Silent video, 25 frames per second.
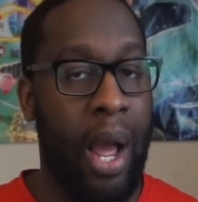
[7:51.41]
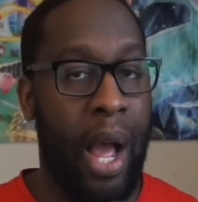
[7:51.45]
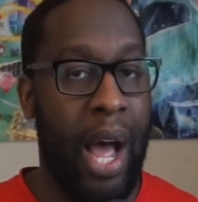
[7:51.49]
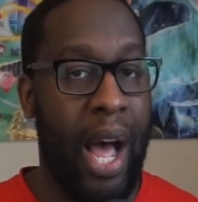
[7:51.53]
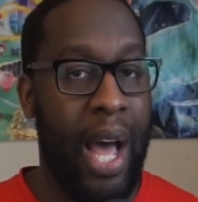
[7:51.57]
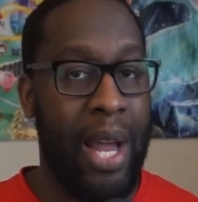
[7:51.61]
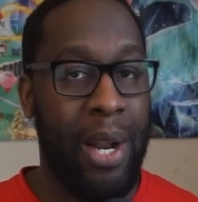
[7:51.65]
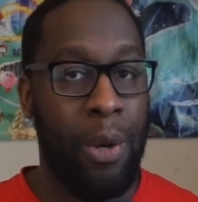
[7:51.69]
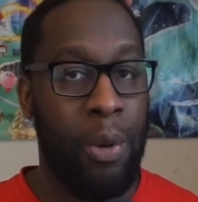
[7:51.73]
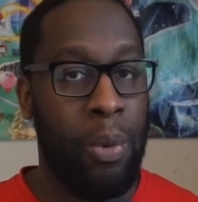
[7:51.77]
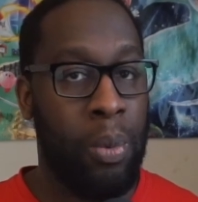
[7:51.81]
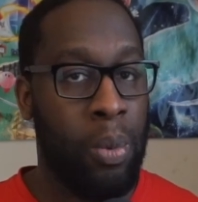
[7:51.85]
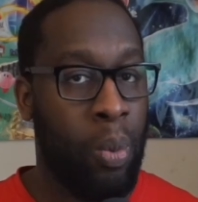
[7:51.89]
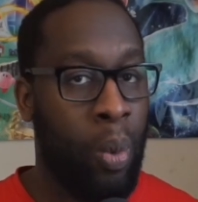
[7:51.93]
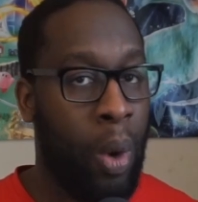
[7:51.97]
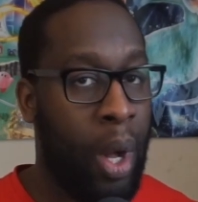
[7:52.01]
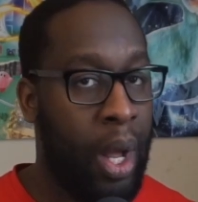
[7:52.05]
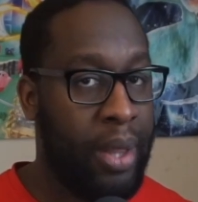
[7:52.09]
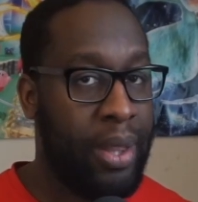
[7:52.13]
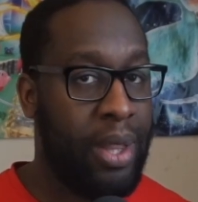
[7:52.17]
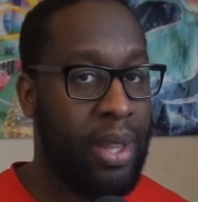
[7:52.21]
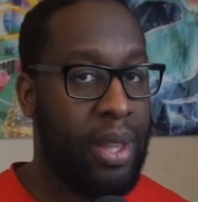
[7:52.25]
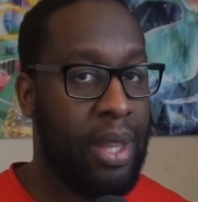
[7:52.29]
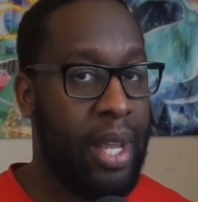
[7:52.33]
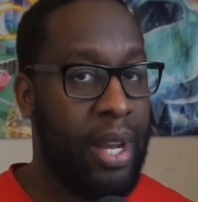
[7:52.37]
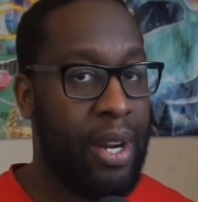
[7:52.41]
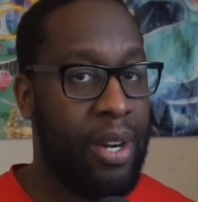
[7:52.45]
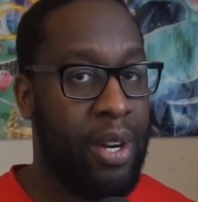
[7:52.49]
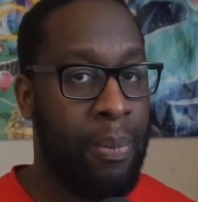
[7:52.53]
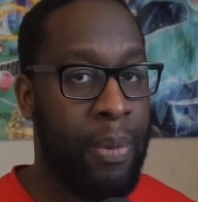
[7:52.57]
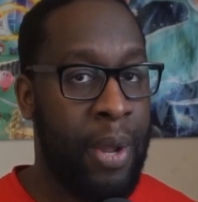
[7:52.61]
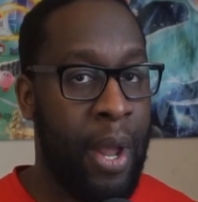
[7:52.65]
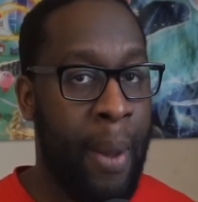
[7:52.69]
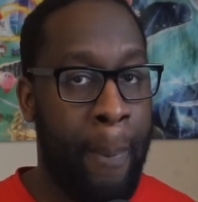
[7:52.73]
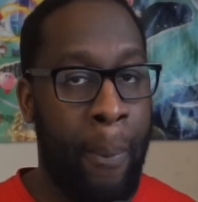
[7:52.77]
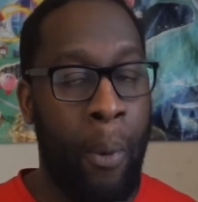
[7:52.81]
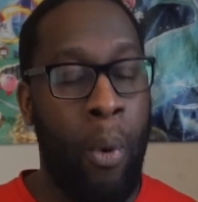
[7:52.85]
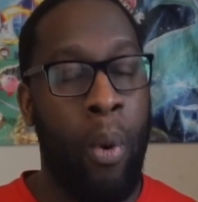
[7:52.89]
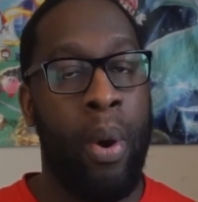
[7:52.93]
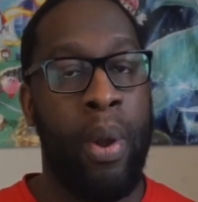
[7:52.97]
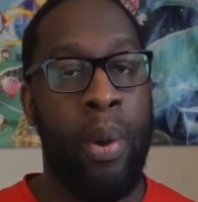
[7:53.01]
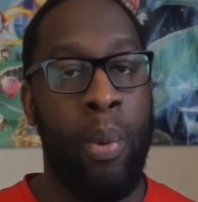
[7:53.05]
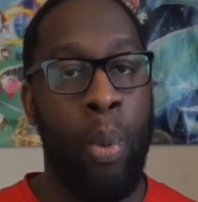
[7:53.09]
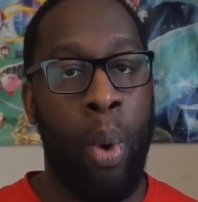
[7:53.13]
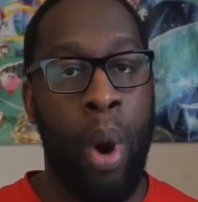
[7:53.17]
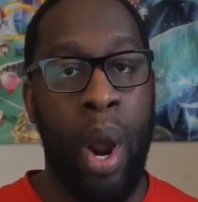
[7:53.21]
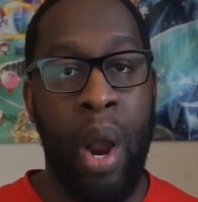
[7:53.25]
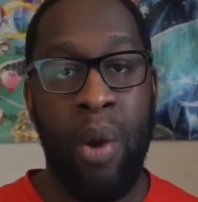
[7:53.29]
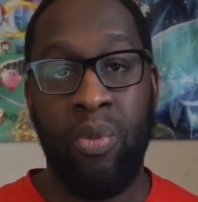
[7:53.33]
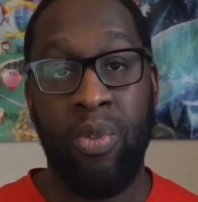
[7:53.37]
I don't want there to be a point
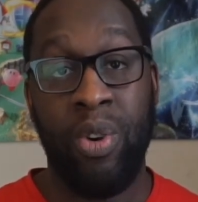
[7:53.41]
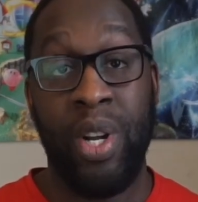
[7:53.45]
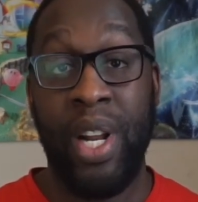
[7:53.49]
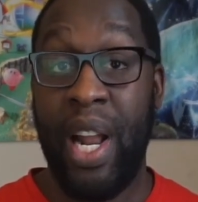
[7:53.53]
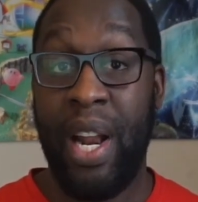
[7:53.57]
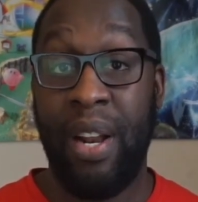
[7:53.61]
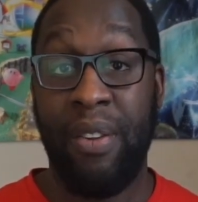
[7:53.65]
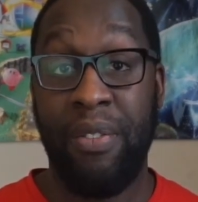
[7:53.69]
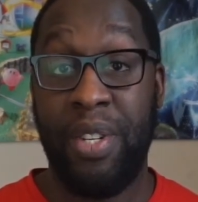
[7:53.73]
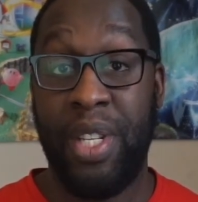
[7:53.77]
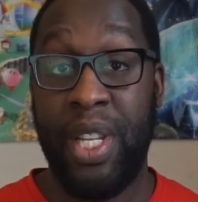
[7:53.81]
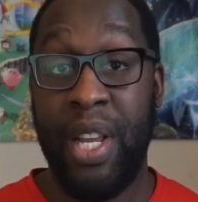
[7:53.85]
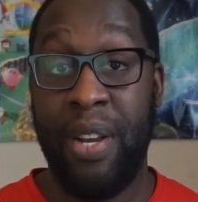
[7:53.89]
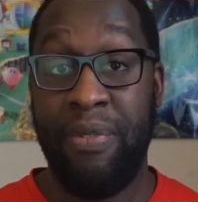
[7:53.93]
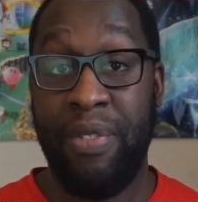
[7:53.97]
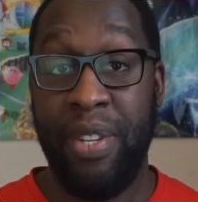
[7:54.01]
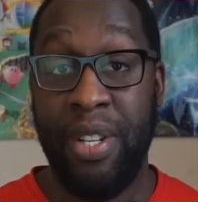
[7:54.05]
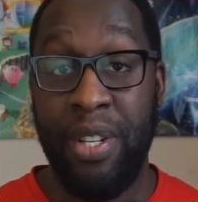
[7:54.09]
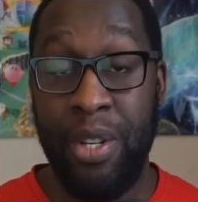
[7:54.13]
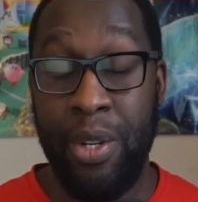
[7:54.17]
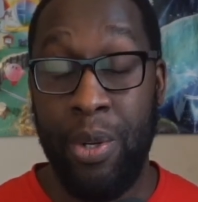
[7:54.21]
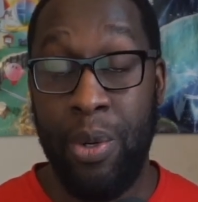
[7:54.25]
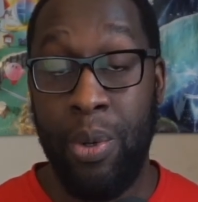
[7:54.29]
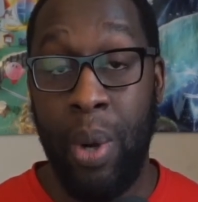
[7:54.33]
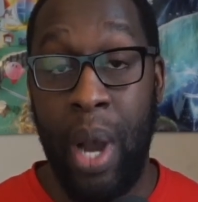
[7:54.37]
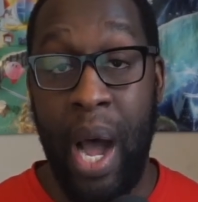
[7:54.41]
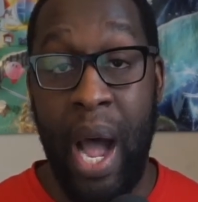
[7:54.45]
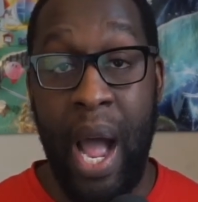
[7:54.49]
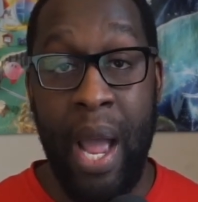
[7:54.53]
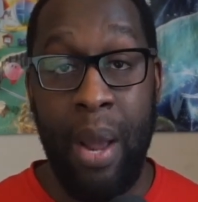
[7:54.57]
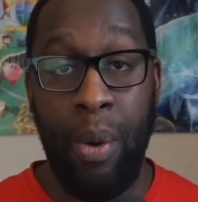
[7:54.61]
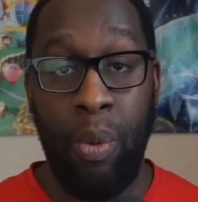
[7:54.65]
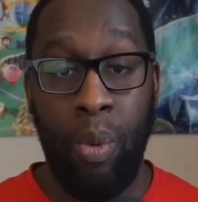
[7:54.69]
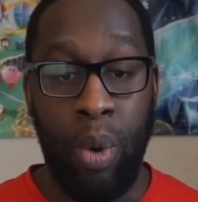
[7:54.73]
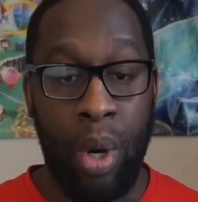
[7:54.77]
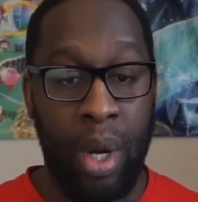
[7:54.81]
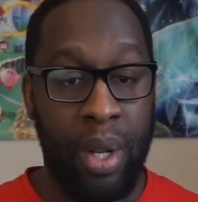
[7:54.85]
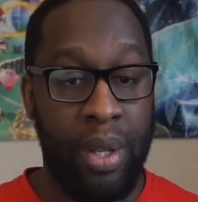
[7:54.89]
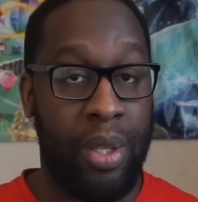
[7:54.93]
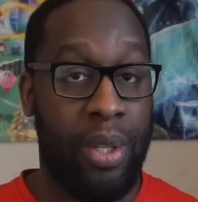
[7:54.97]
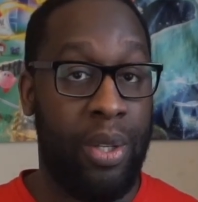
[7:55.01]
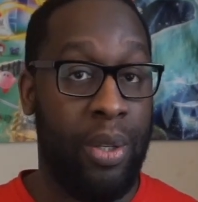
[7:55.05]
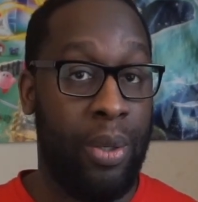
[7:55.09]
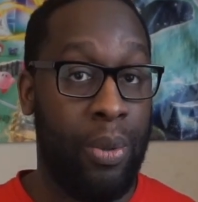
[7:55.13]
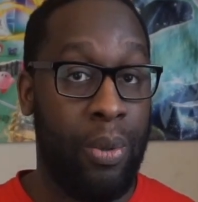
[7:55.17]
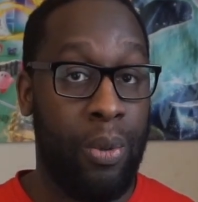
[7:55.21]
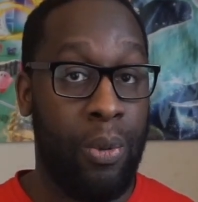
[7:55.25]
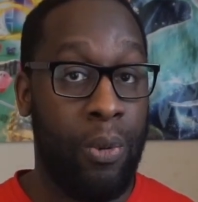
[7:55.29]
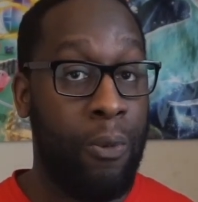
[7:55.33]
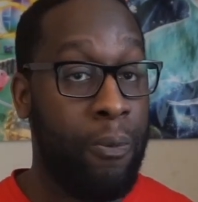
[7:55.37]
where I run out of stuff to do. I want
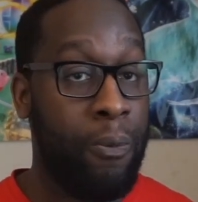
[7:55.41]
to